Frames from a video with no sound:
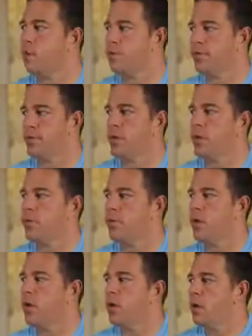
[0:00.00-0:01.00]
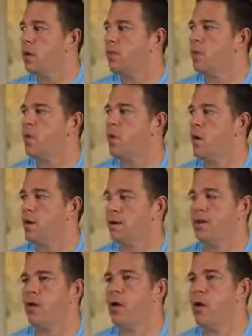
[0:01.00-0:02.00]
"Go with them." And we're walking
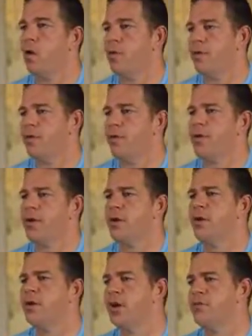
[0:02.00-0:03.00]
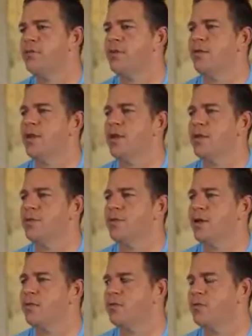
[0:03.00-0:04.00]
down the hallway, and they're being all nice to me, and
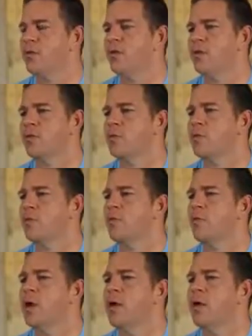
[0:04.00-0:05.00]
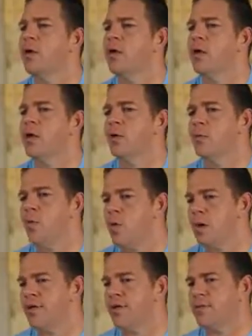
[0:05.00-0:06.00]
I just knew something wasn't right. We
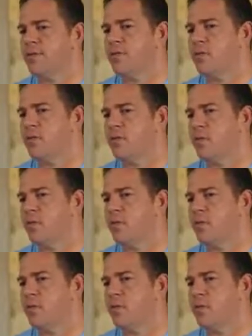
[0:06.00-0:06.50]
walked out these double